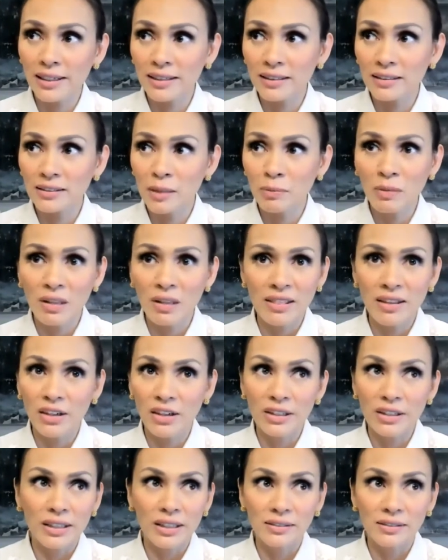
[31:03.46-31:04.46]
I'm not there
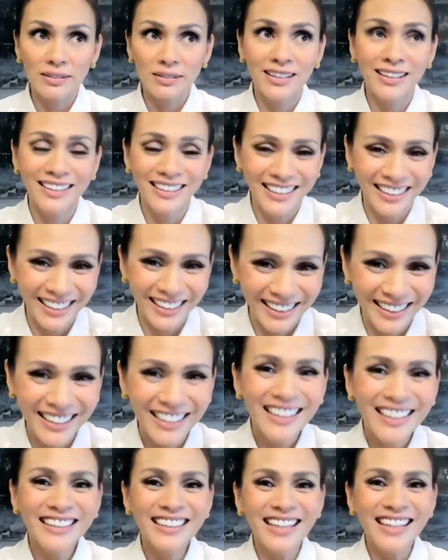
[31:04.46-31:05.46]
yet.
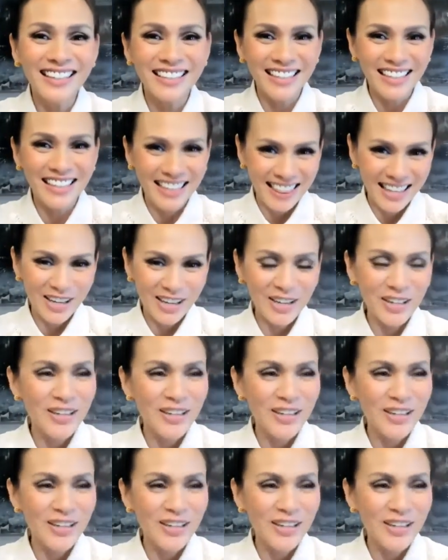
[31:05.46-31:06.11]
Not yet there.